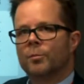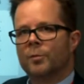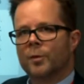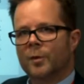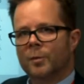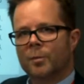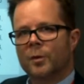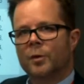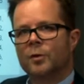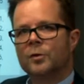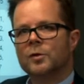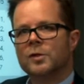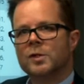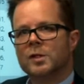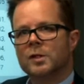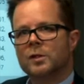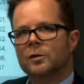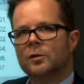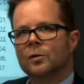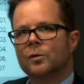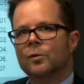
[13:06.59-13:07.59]
the
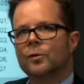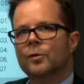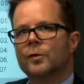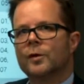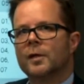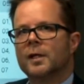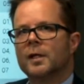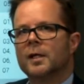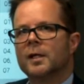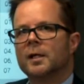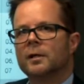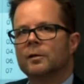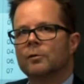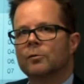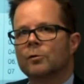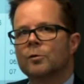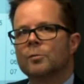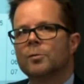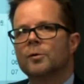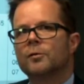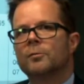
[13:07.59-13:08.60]
person or the
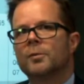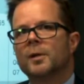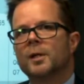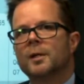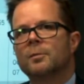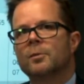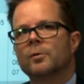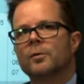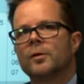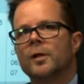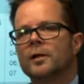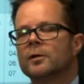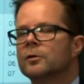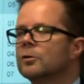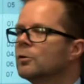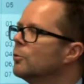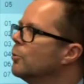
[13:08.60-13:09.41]
group of people that you're